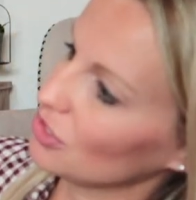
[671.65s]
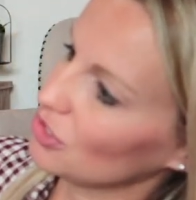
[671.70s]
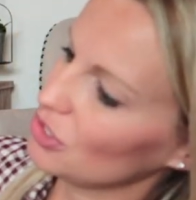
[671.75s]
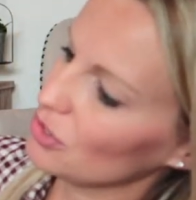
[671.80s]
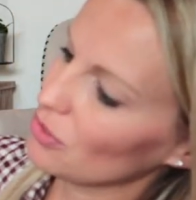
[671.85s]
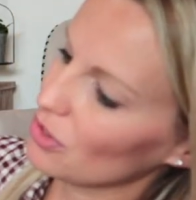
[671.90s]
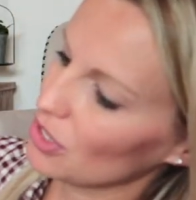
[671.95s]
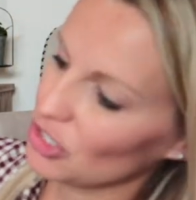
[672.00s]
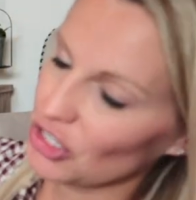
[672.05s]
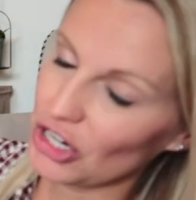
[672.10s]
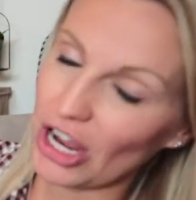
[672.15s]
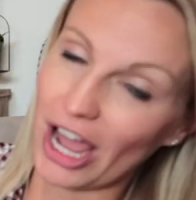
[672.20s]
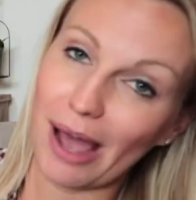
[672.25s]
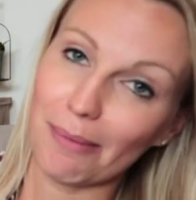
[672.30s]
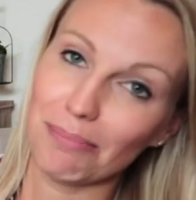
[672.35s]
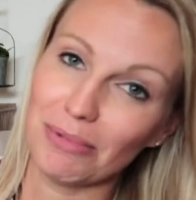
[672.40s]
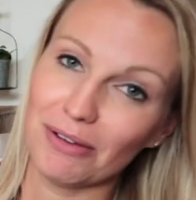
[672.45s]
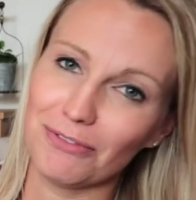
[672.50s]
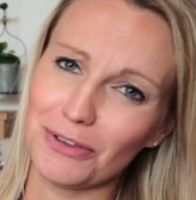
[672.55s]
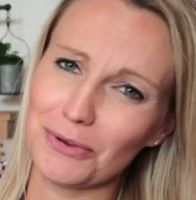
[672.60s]
do the
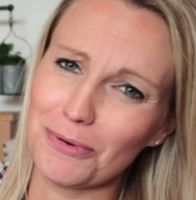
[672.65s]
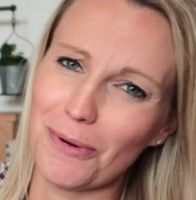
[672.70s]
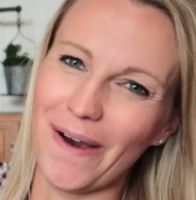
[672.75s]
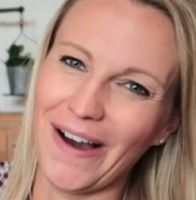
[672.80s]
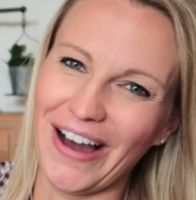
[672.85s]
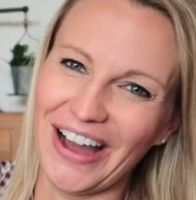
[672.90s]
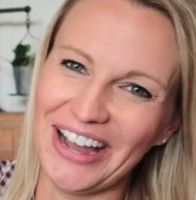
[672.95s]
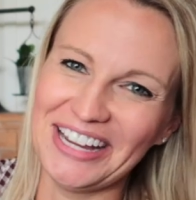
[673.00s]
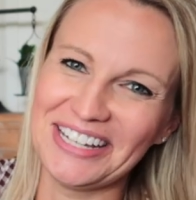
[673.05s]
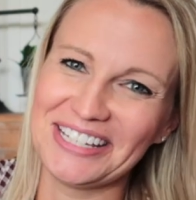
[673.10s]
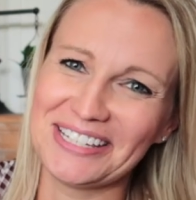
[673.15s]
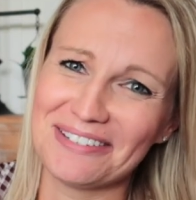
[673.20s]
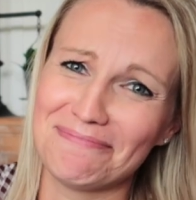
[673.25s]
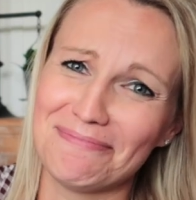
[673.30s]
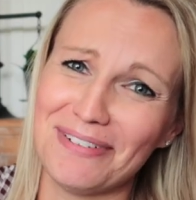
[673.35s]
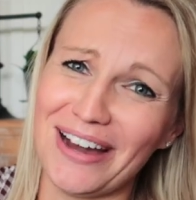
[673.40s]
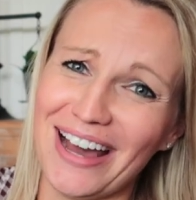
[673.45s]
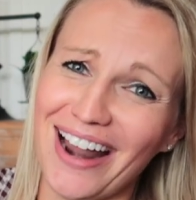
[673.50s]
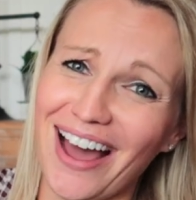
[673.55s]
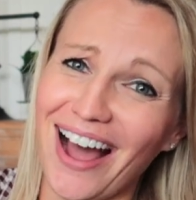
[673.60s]
chop if you want,
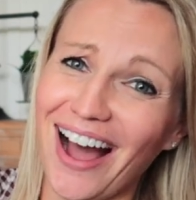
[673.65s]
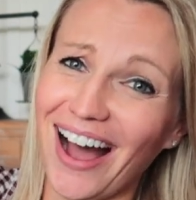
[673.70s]
but